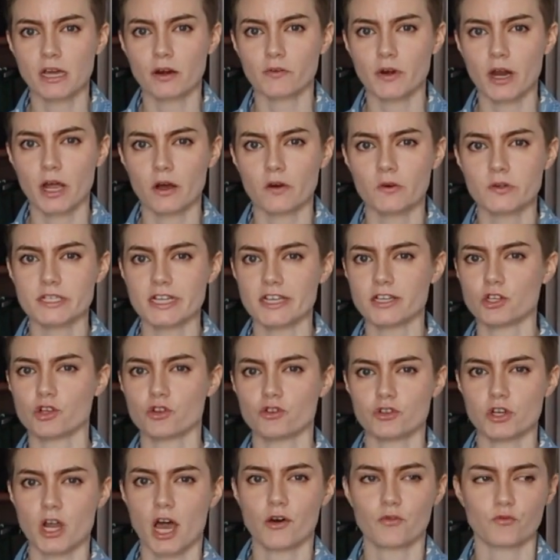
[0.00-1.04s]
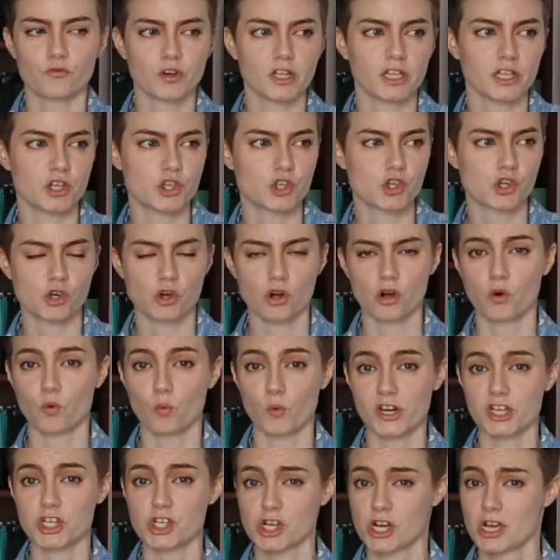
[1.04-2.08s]
around and you're not really sure
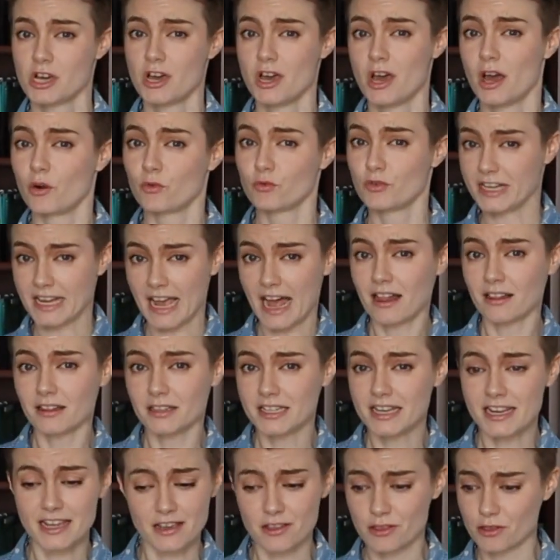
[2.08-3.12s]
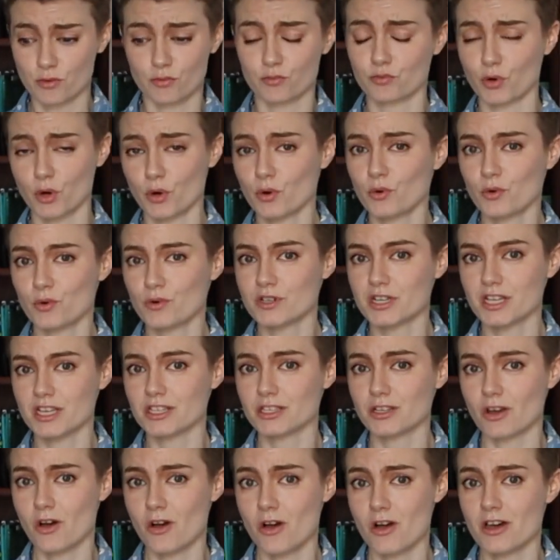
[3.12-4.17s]
which reality the road
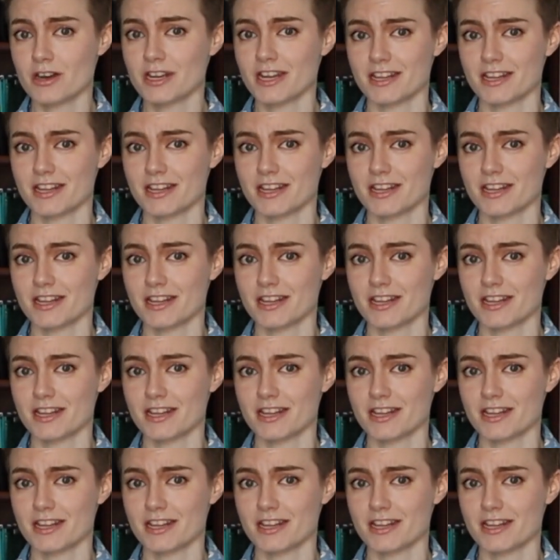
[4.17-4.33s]
is on,